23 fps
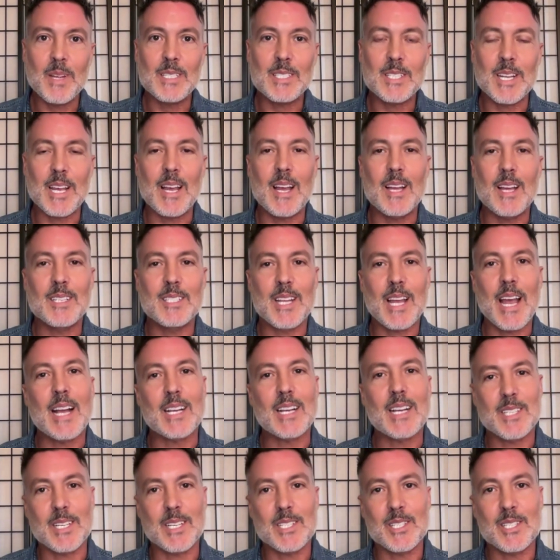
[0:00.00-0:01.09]
to
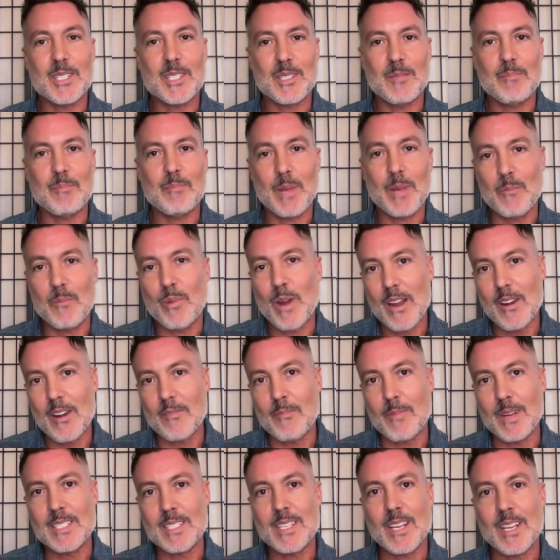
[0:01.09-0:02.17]
access being proud of
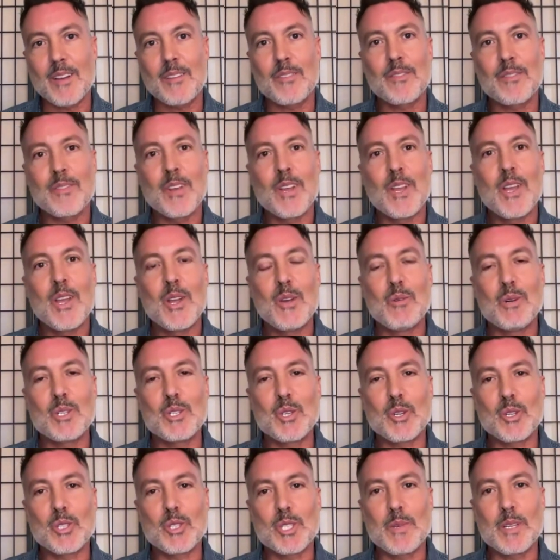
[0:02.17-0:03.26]
myself,
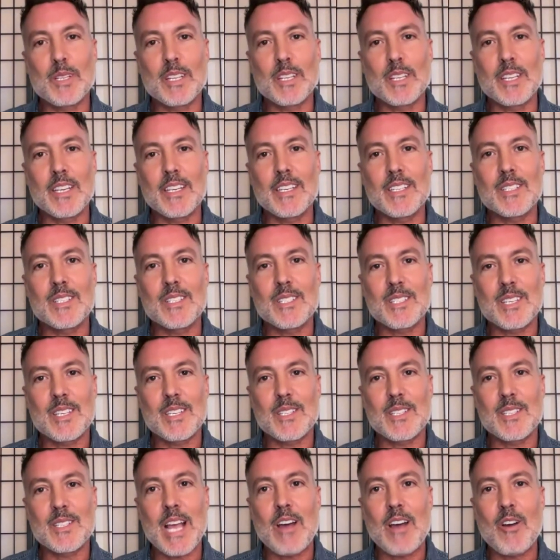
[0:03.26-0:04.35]
which ultimately
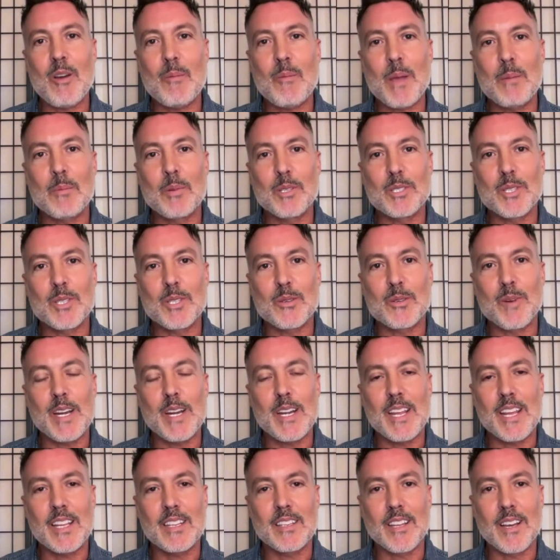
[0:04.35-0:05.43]
is how I'm able to
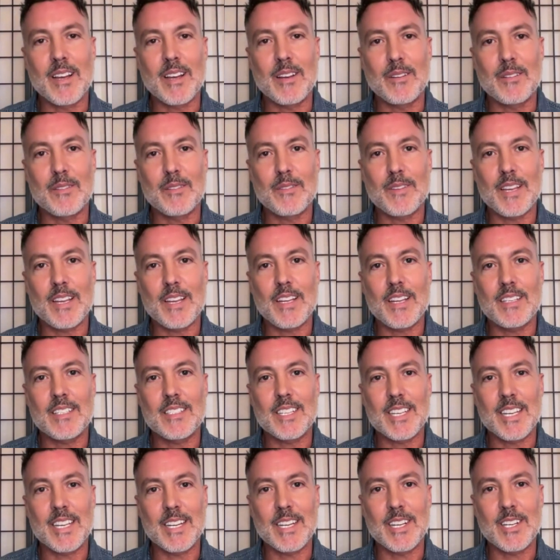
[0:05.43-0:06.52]
radiate love and
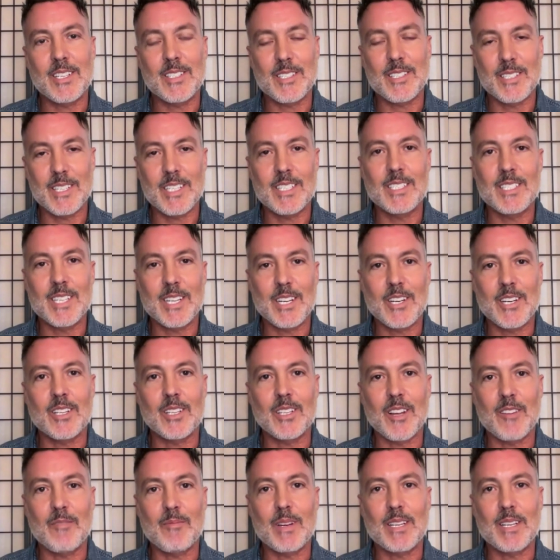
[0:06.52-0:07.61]
to continue to
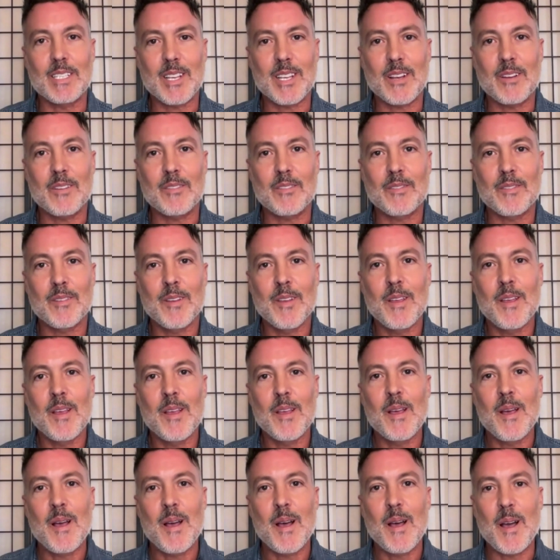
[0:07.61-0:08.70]
love myself.
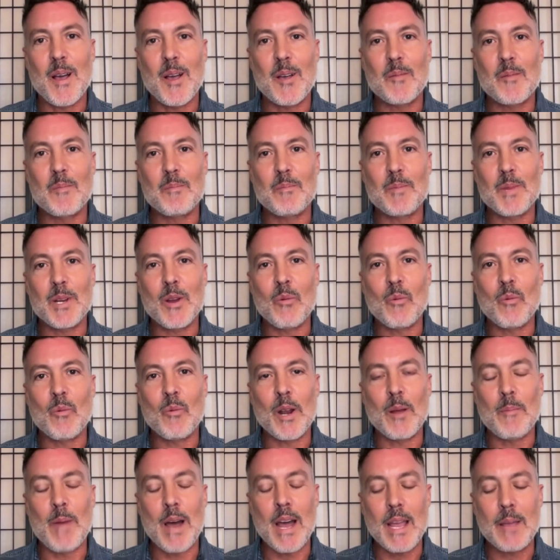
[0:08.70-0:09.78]

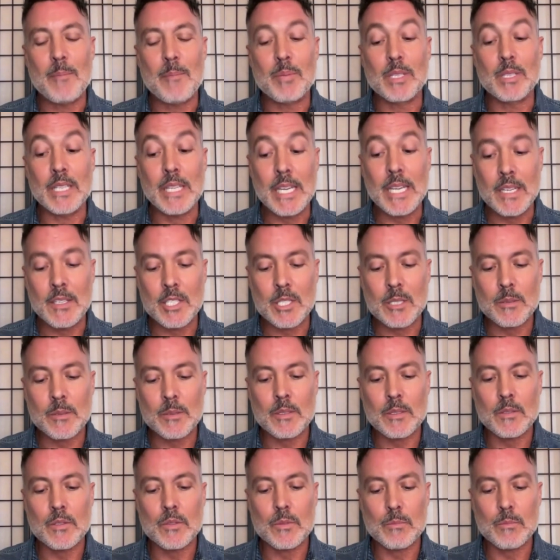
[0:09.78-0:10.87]
One of my
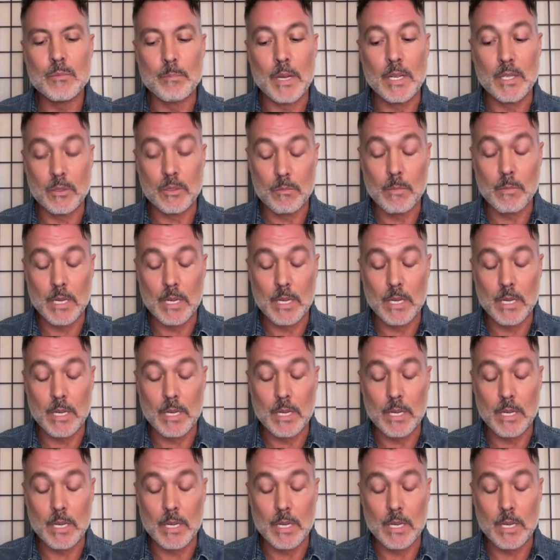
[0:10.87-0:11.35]
beliefs, my